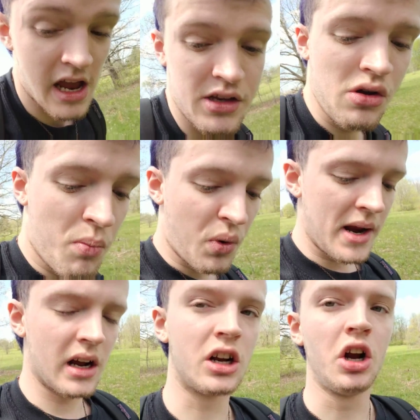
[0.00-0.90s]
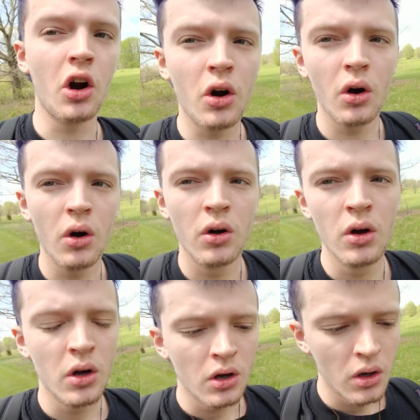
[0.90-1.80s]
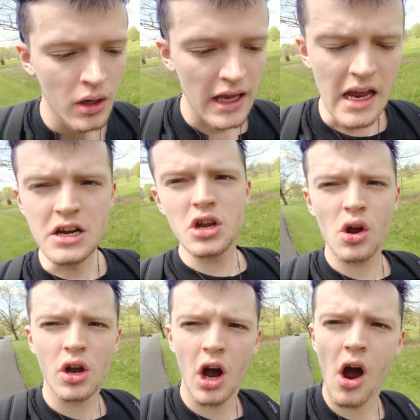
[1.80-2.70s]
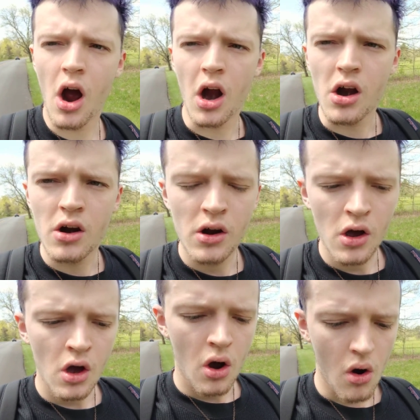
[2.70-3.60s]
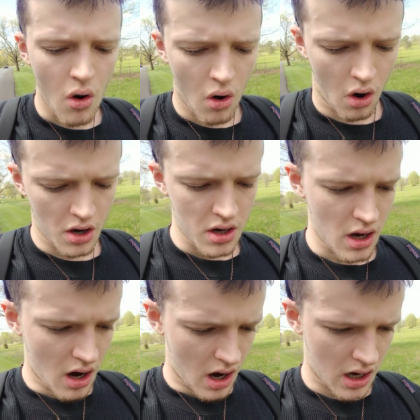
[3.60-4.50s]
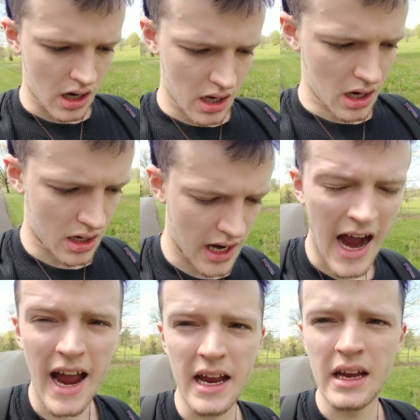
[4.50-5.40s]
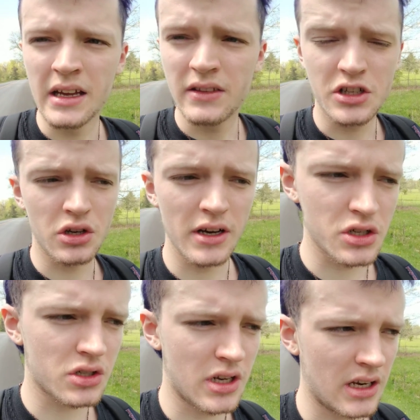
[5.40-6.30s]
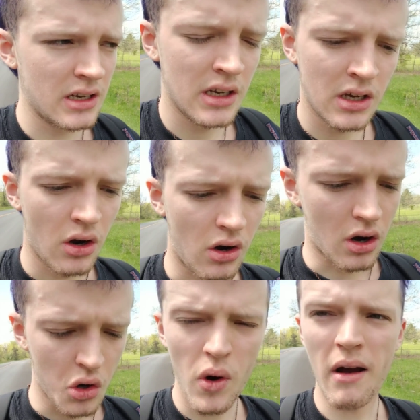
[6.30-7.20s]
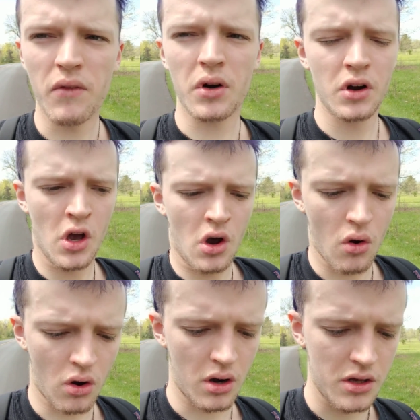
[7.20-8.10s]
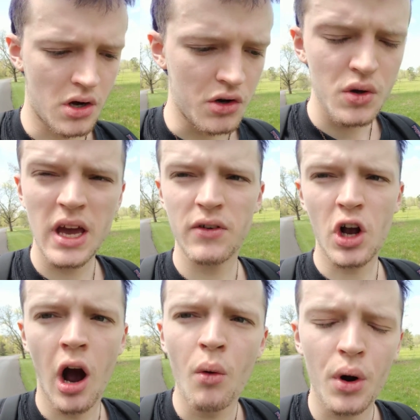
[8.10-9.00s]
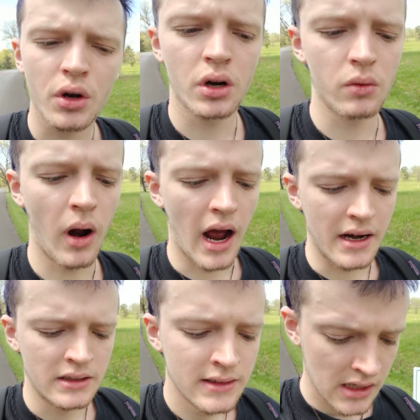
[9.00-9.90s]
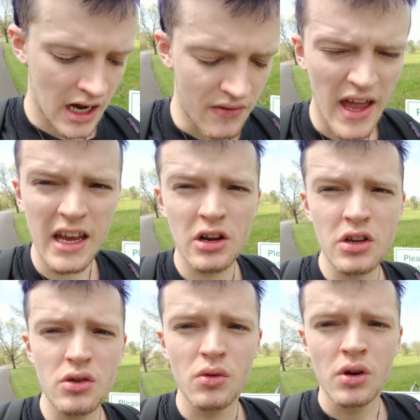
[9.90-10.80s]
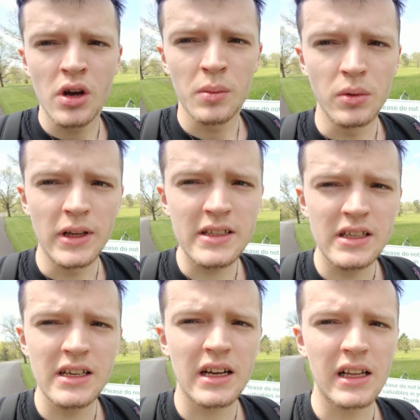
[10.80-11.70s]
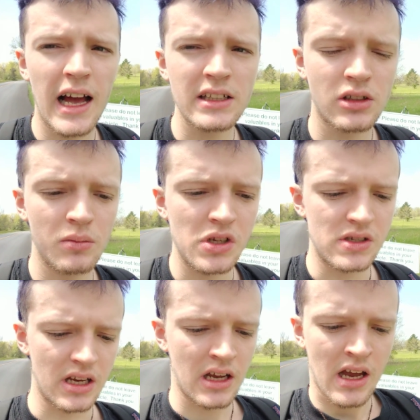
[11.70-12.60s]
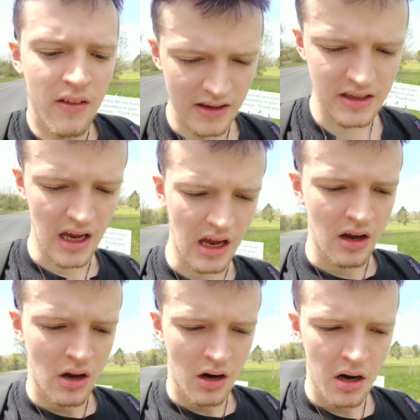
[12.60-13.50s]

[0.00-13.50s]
and you bring a girl into your car, or a guy that you're interested, or whoever, or you give a coworker a ride and they hear you listening to classical music and they say,